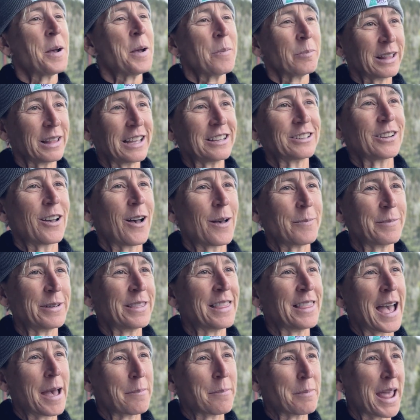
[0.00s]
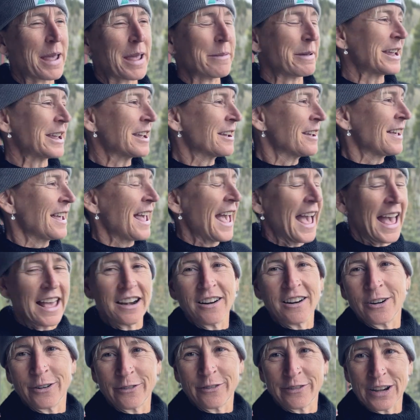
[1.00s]
Let's hop in that baby, head
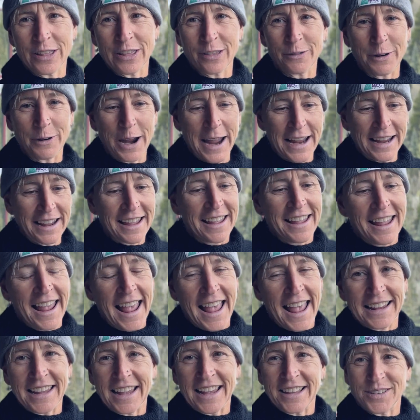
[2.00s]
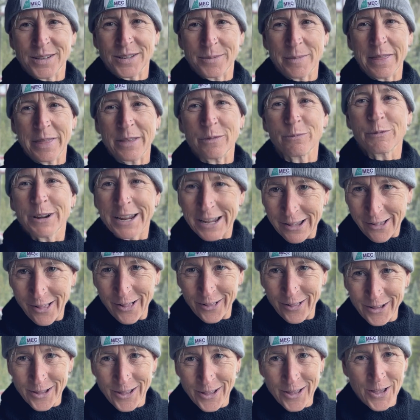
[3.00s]
on over to the rink and get some of the
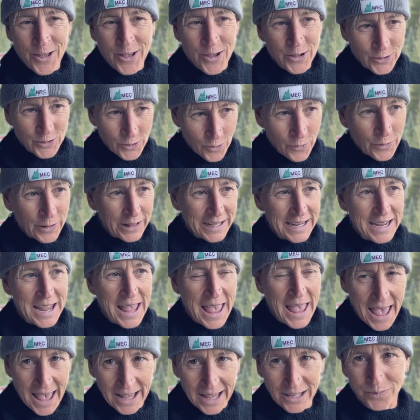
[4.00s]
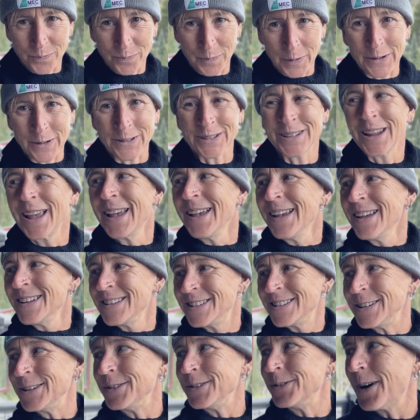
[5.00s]
real goalie experts
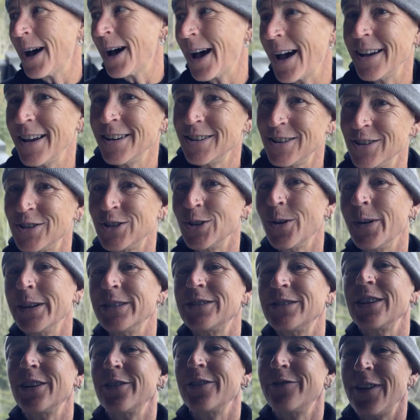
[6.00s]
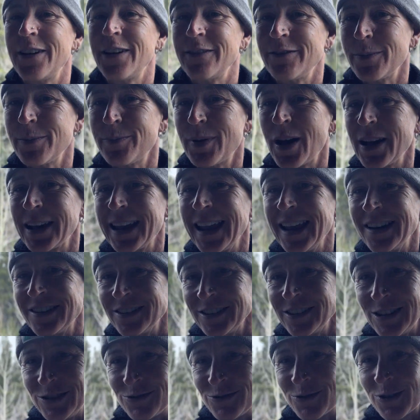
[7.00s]
to show us their favorite puck handling